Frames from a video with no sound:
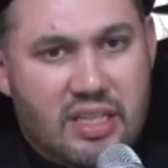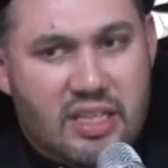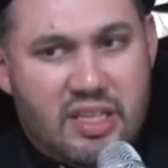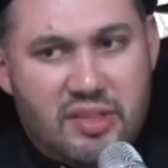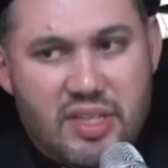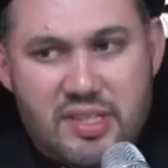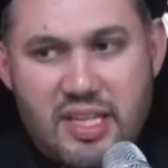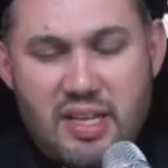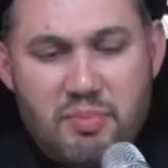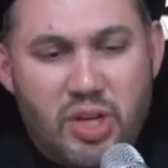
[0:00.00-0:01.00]
They say
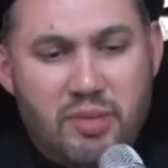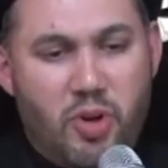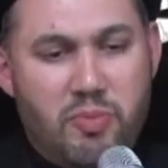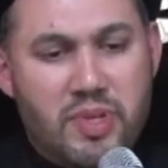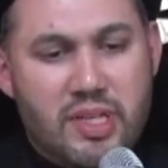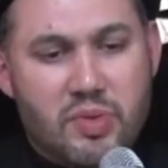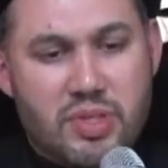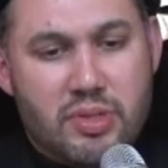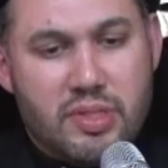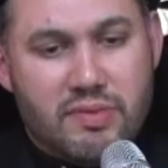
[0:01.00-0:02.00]
Amir al-Mu'mineen was
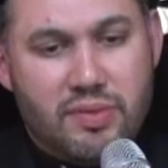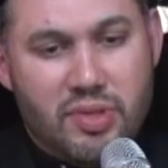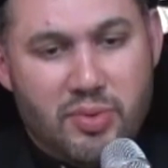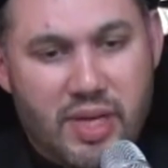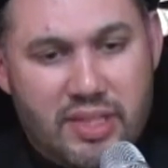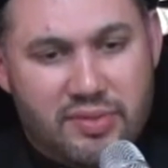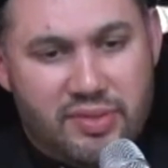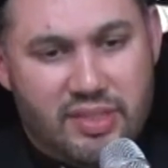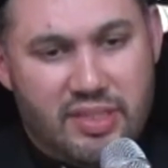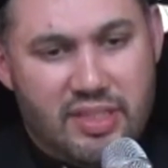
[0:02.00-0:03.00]
looking for a wife.
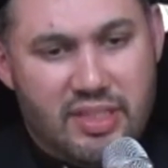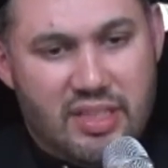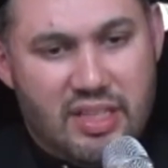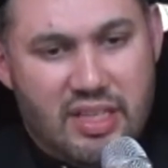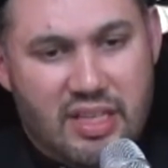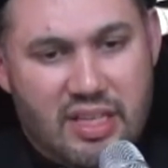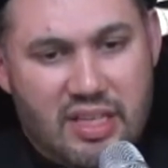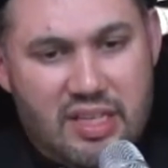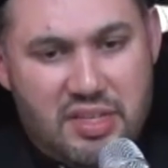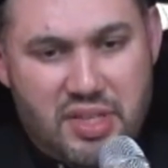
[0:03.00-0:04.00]

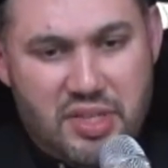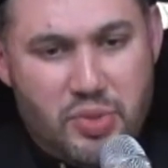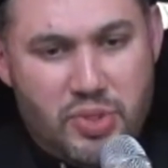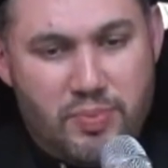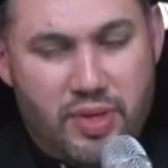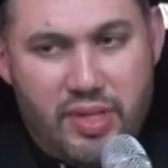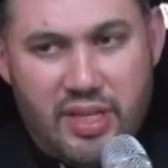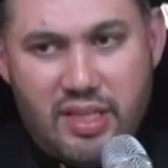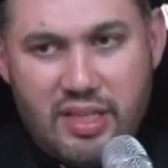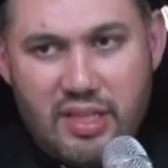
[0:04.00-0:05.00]
He says to his brother
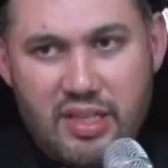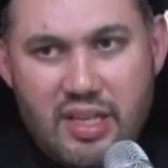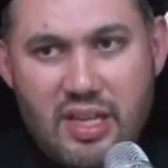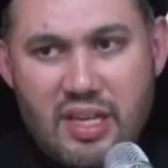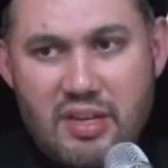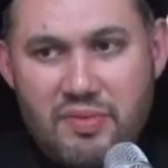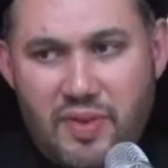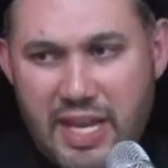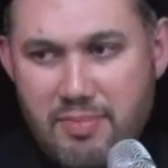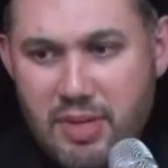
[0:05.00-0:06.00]
Aqil,
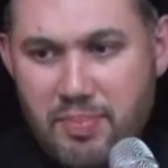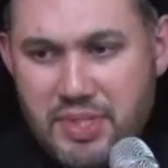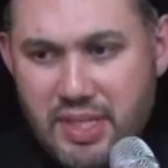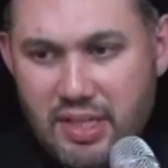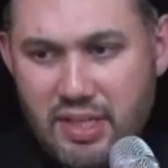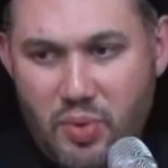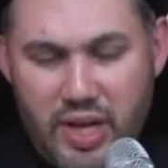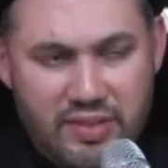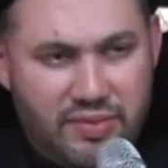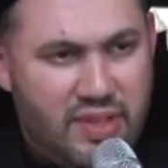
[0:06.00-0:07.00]
find me a particular
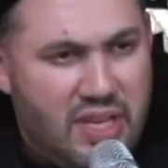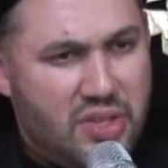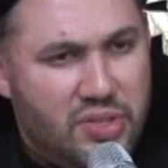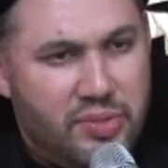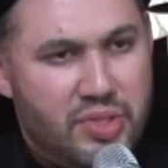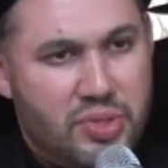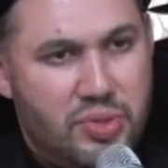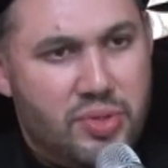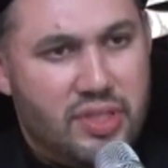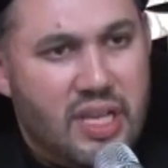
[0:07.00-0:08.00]
wife. You know the
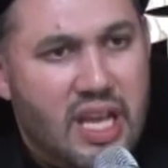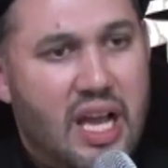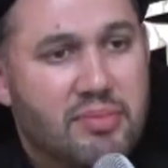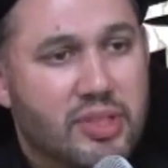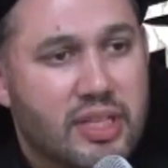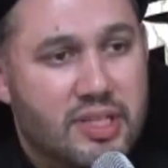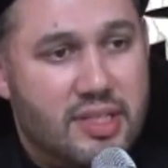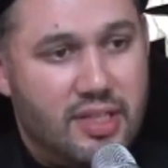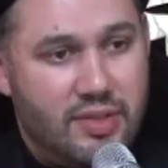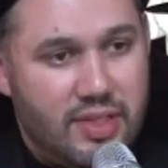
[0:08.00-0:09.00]
story. I'm going to
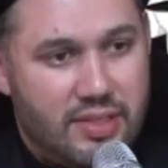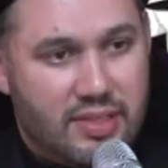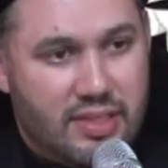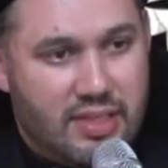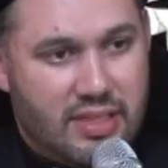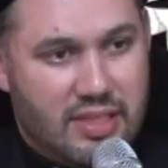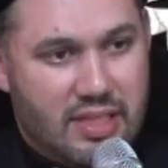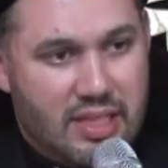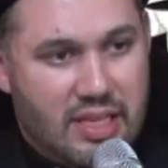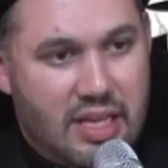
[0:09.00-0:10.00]
accelerate.
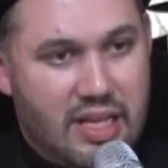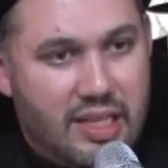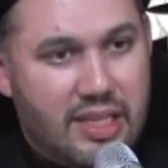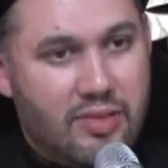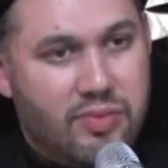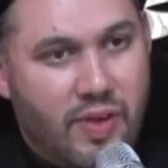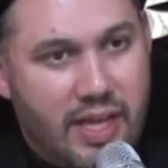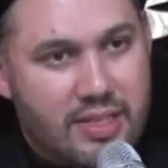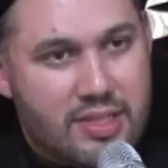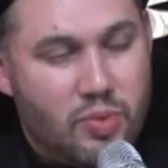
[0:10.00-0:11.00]
Aqil finds
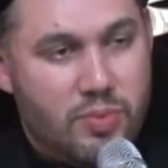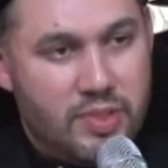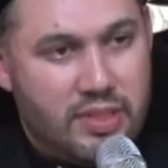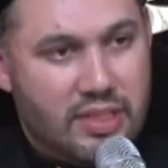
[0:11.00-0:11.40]
a woman.